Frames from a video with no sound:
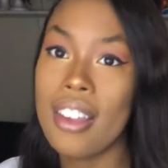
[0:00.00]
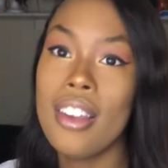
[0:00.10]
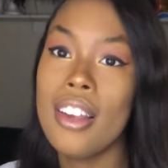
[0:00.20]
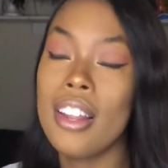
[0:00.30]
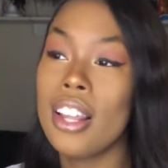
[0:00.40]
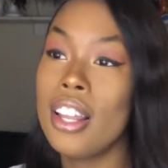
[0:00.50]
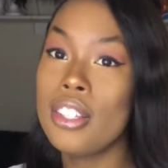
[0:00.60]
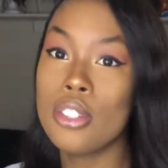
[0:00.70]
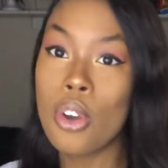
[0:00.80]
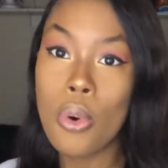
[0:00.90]
Like, let's
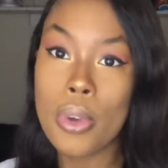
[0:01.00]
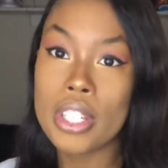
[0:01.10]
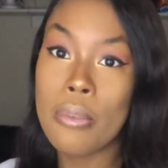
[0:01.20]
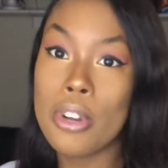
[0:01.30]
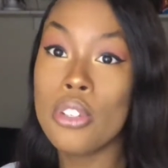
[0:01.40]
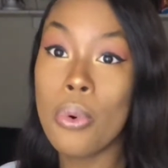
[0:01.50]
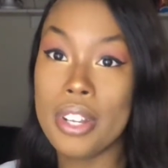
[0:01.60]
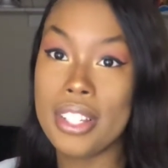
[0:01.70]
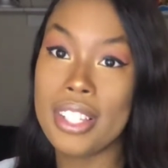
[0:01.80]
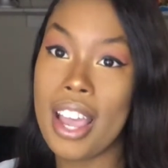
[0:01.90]
go, because everybody's going
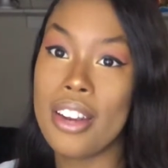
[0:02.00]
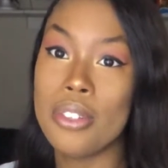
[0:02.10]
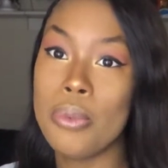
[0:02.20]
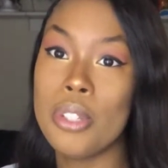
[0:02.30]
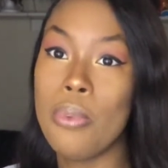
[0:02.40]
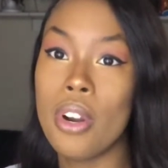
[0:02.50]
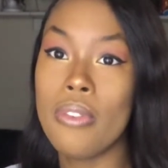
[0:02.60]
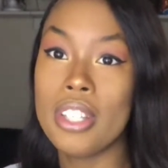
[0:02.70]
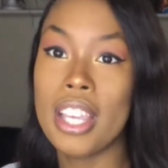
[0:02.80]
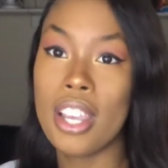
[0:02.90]
inside. So what's the point of
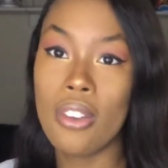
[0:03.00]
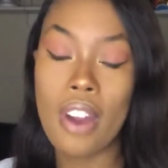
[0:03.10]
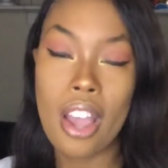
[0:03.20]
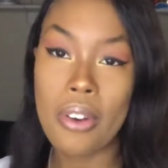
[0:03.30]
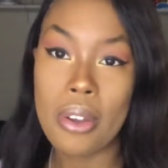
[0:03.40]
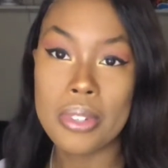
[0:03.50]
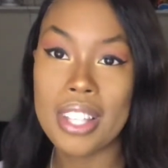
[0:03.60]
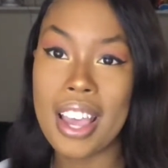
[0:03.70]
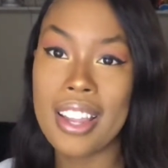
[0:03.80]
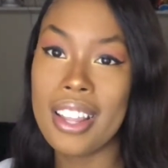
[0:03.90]
us hanging around
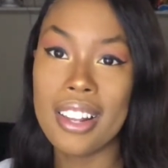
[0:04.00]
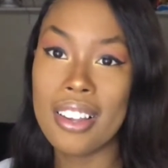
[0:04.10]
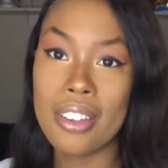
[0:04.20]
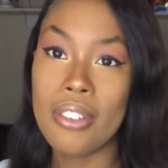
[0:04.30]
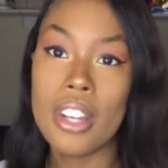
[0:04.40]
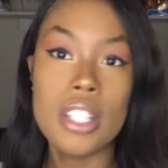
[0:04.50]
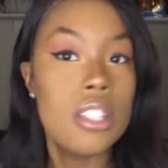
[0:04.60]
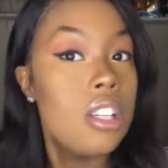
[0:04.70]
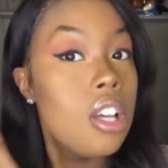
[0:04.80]
outside, like, looking crazy?